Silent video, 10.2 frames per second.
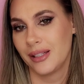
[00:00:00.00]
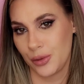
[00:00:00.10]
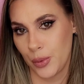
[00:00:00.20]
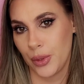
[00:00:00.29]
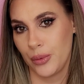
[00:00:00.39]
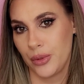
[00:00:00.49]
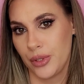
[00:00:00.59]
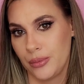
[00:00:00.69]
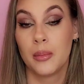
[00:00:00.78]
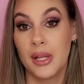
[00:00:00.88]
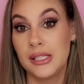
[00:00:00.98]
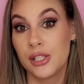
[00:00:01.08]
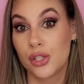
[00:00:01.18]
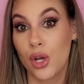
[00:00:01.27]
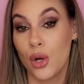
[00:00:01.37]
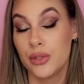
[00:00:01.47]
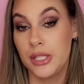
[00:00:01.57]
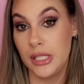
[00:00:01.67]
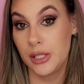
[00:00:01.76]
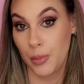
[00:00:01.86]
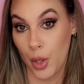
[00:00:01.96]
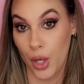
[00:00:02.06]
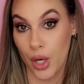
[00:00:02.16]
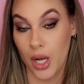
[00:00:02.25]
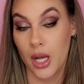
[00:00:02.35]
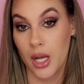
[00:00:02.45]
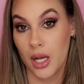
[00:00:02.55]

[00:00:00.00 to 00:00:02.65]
that's rude. The place is called Duisburg,